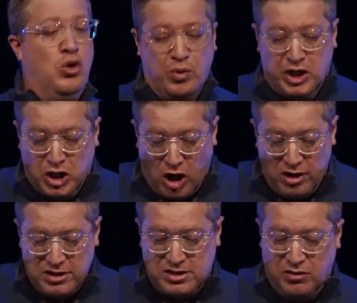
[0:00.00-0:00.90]

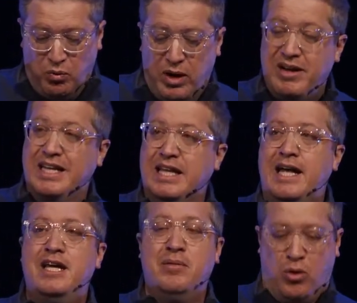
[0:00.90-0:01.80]
regardless of where it
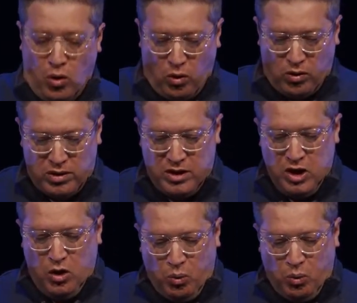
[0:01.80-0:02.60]
led him or